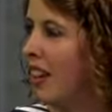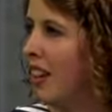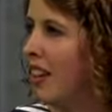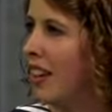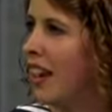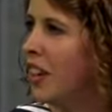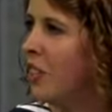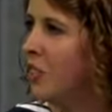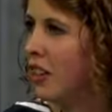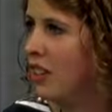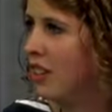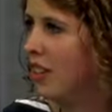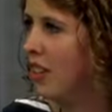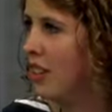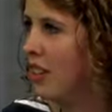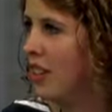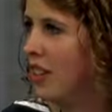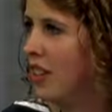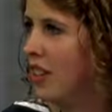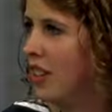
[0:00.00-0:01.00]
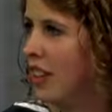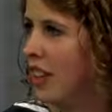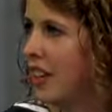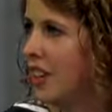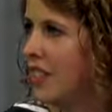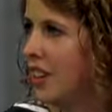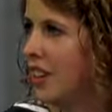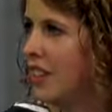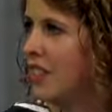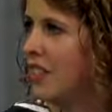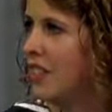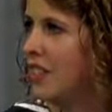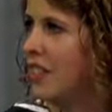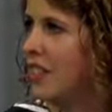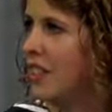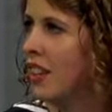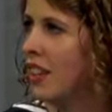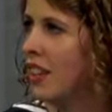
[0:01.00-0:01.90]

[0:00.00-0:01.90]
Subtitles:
ledger that it exists,